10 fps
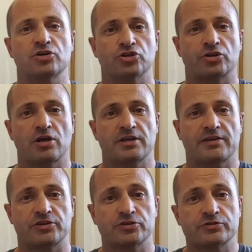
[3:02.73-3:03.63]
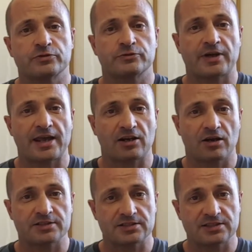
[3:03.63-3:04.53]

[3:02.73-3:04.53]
Not only are they useful for analysing